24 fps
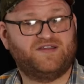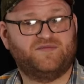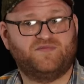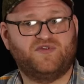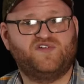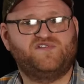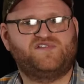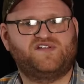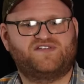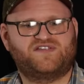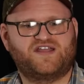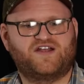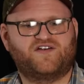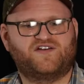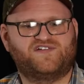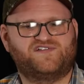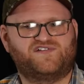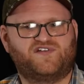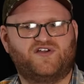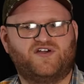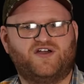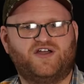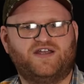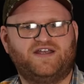The the music
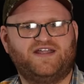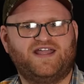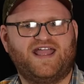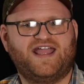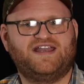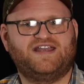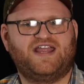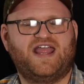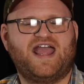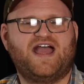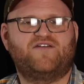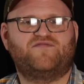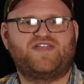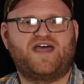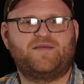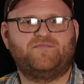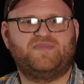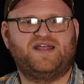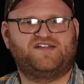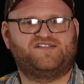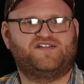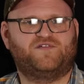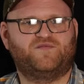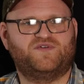there is good, and you have
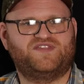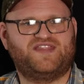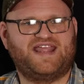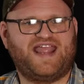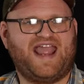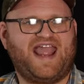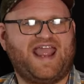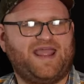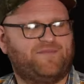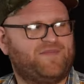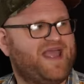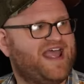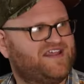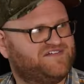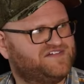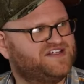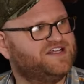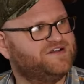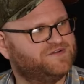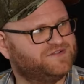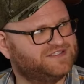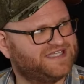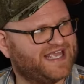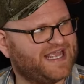that mixing with the ape
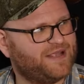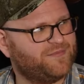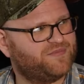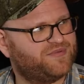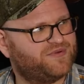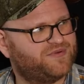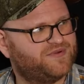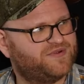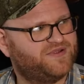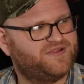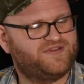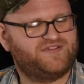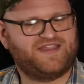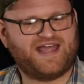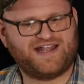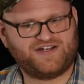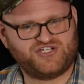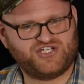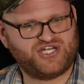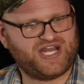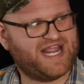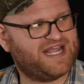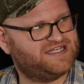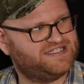has killed ape. Yep.
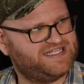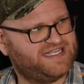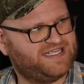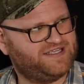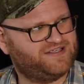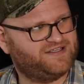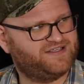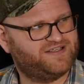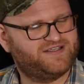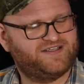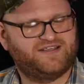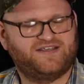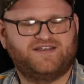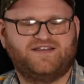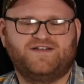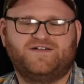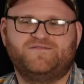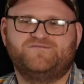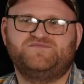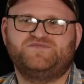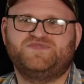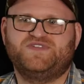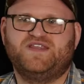That chanting. Yep.